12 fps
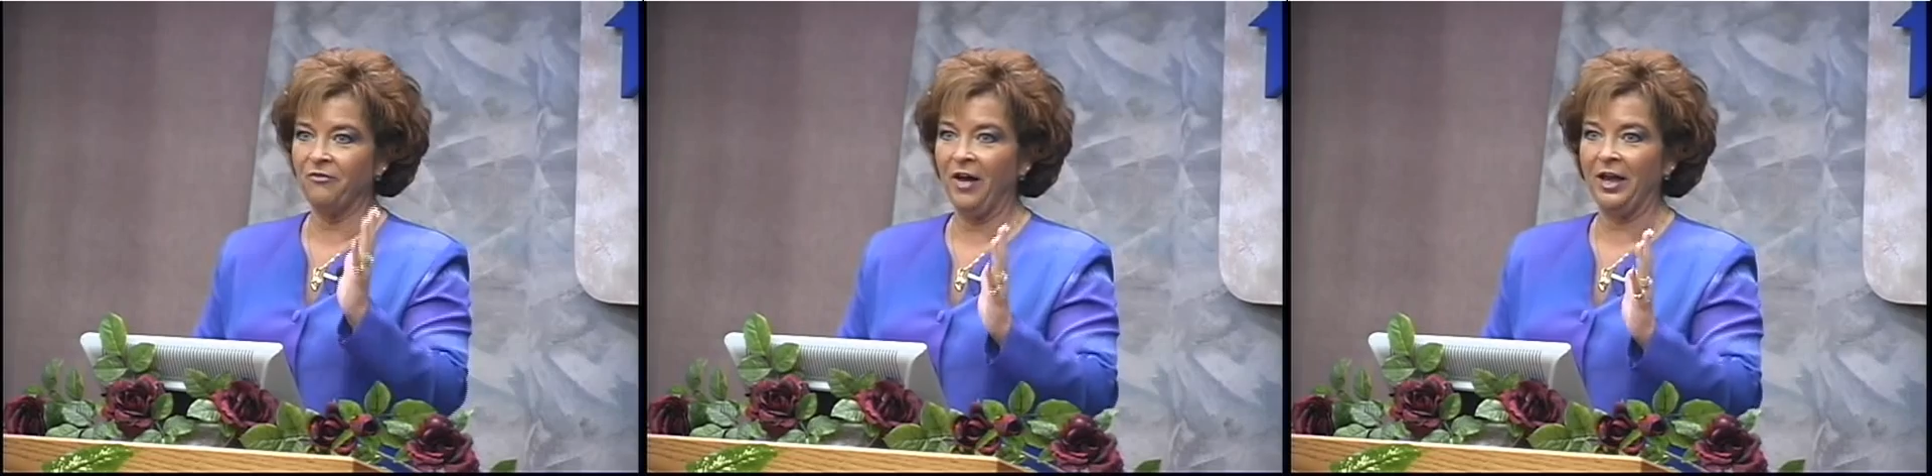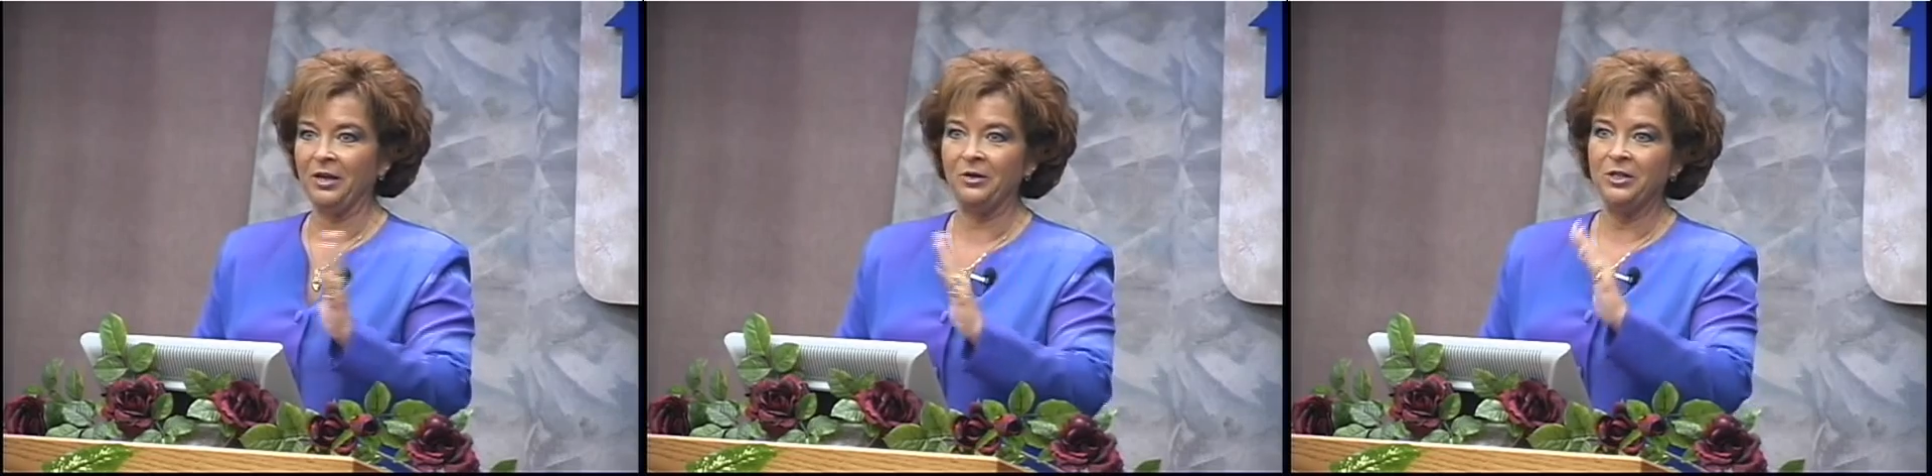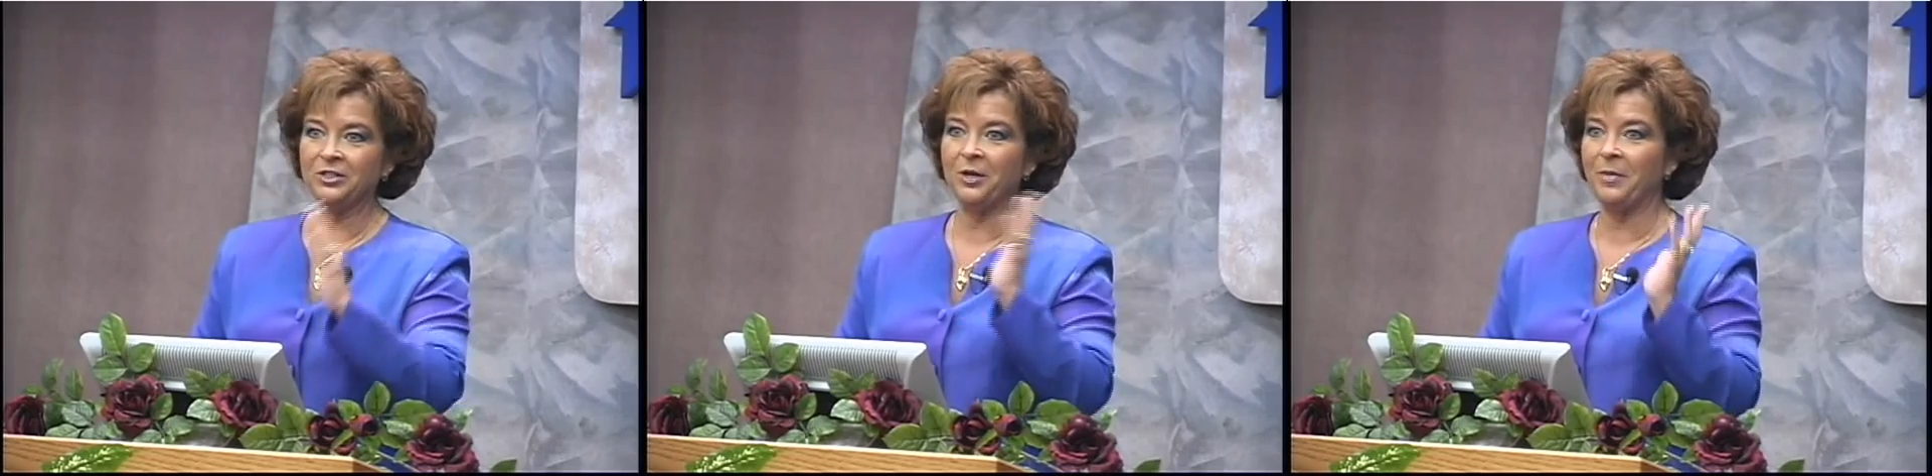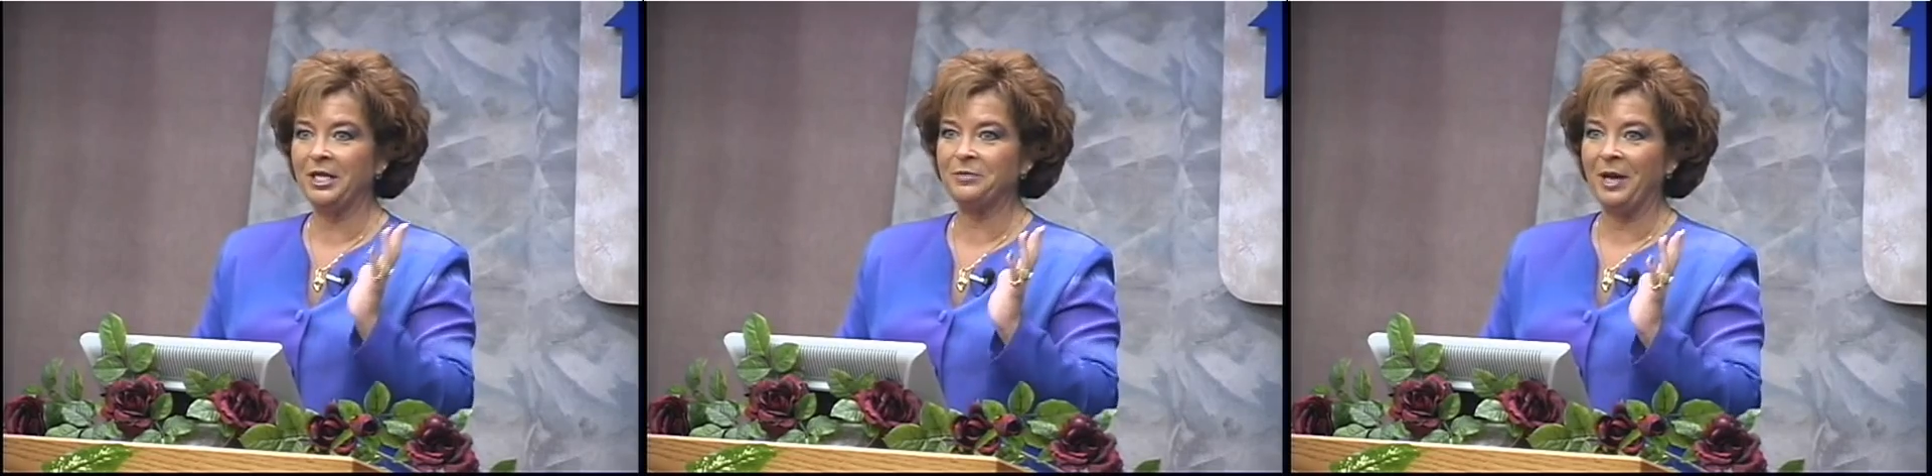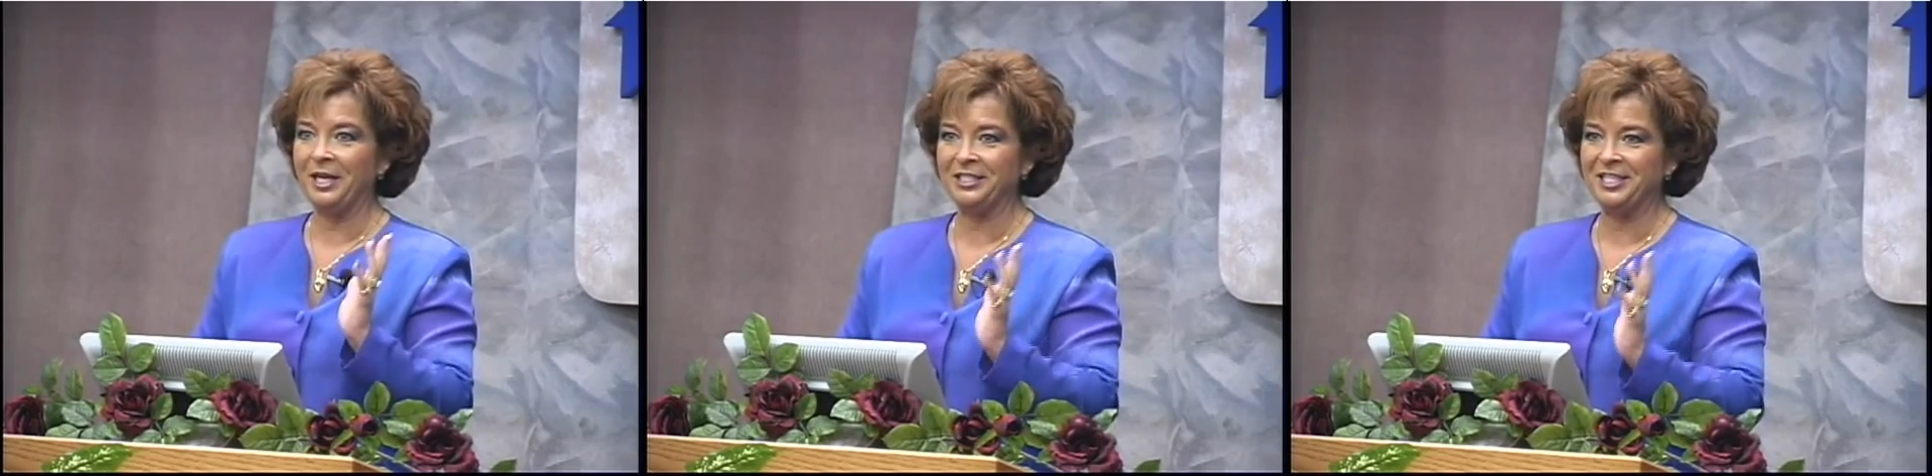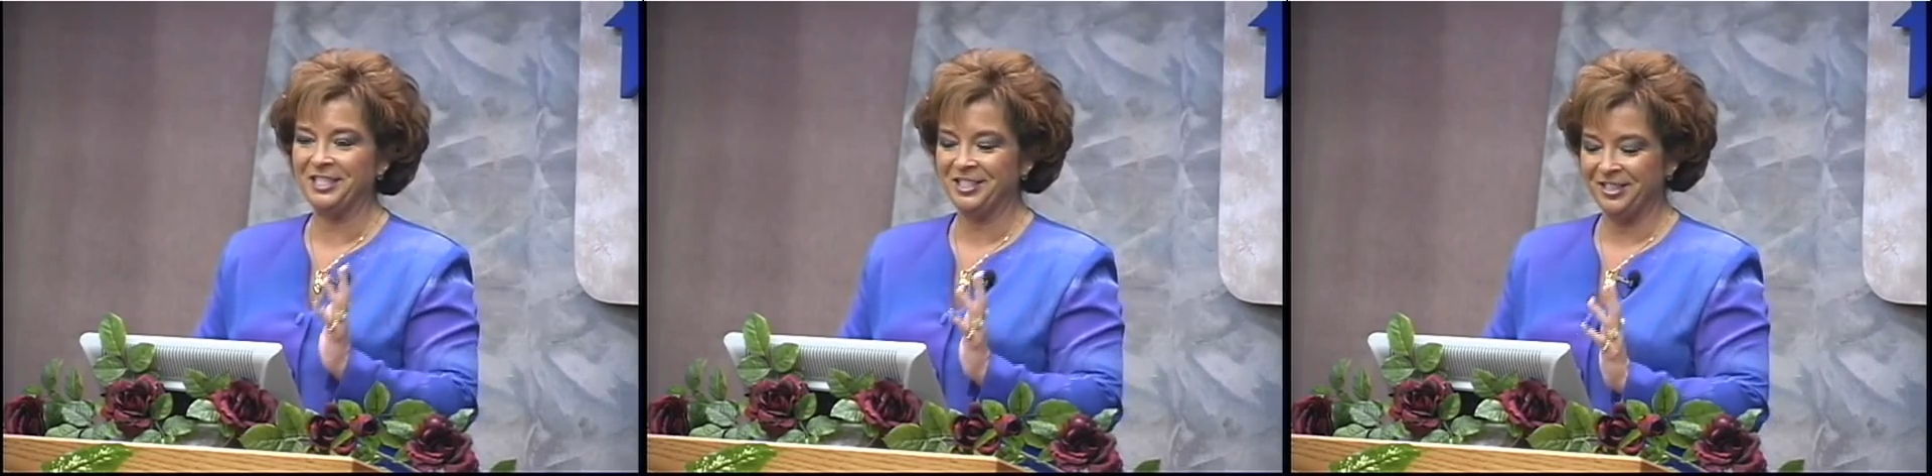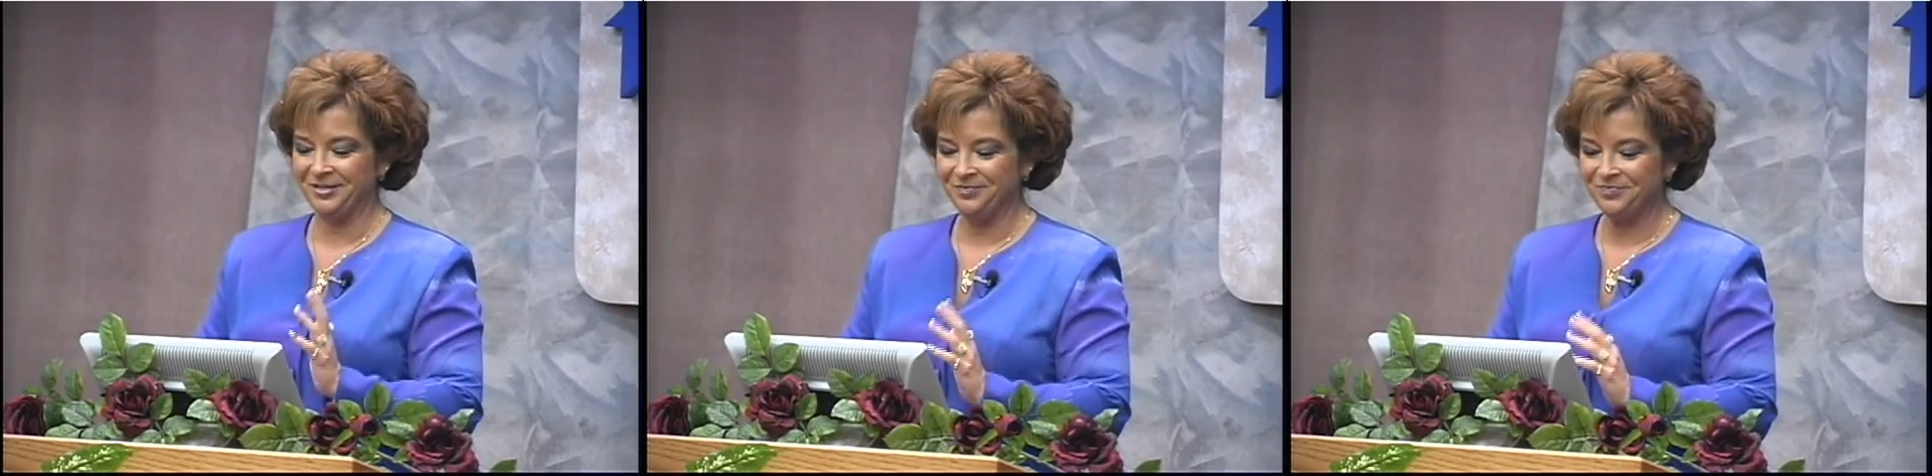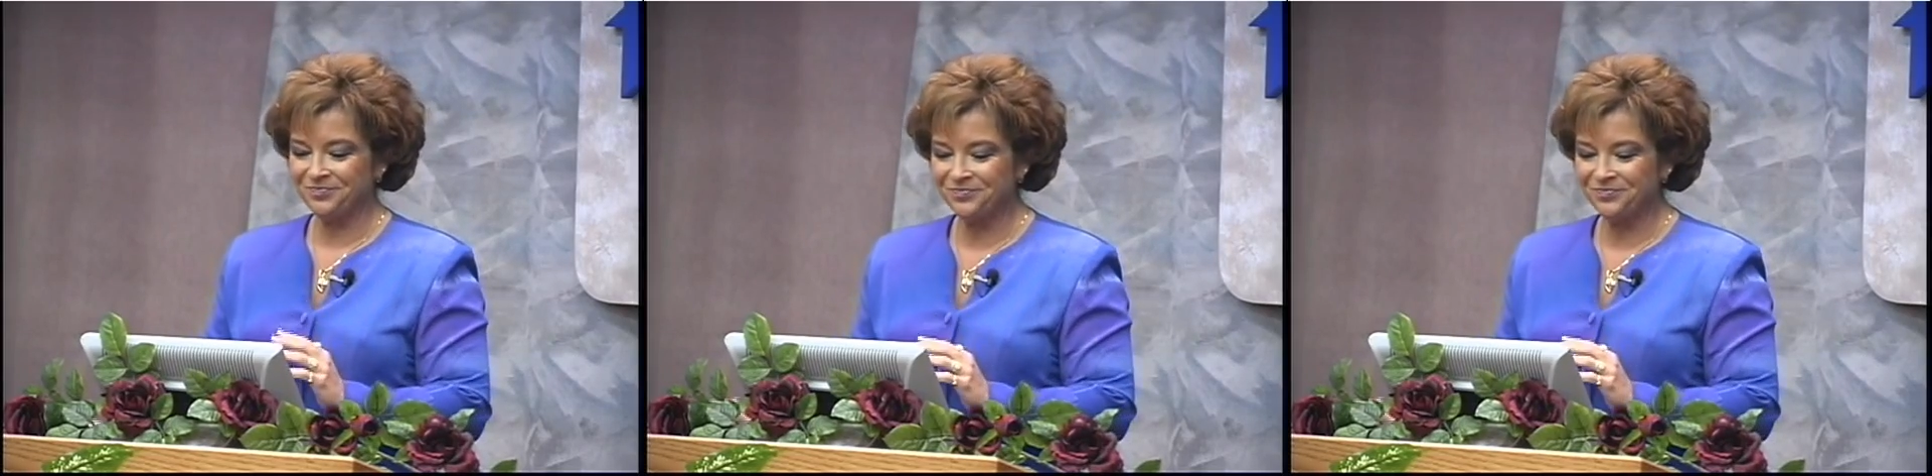finally, somebody's paying attention.